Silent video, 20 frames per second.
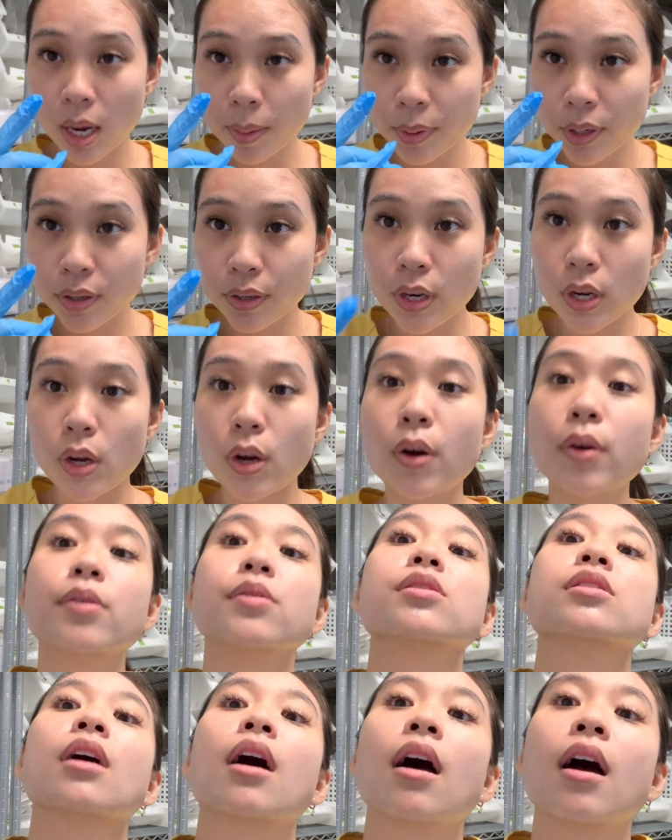of your
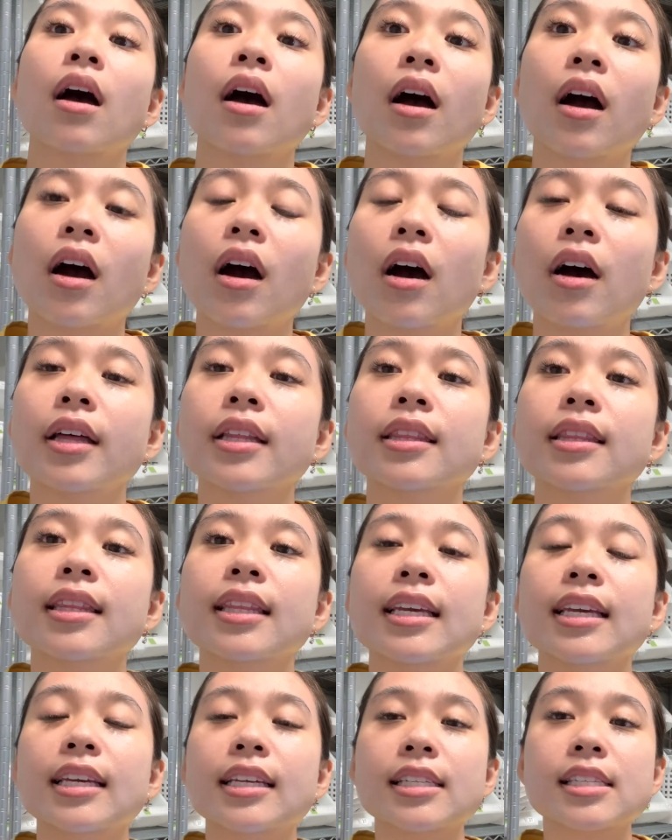nose, on
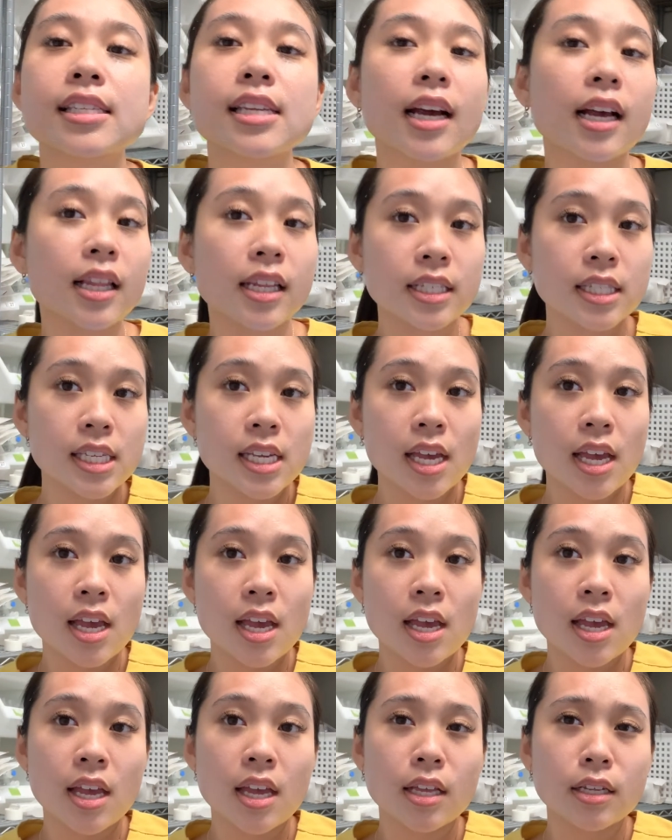the
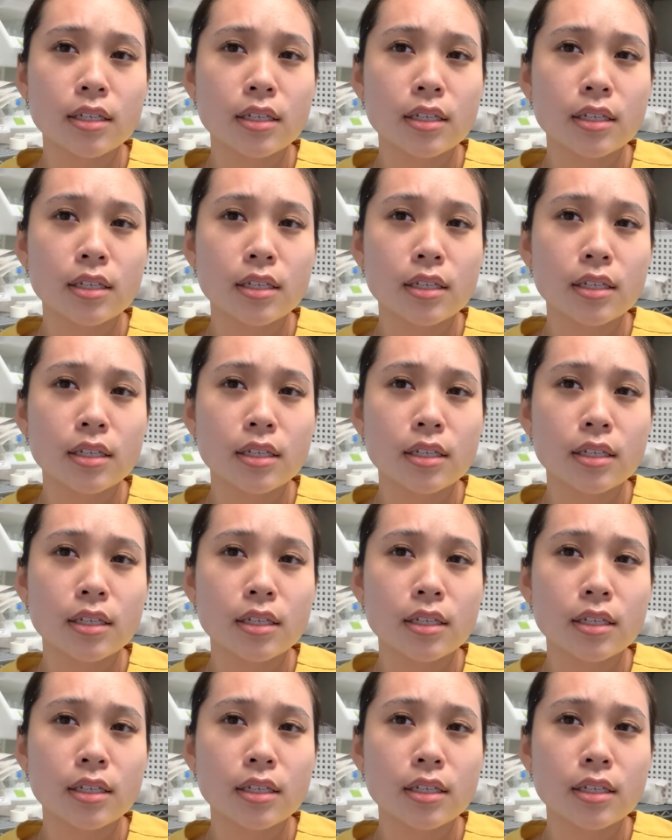décolleté.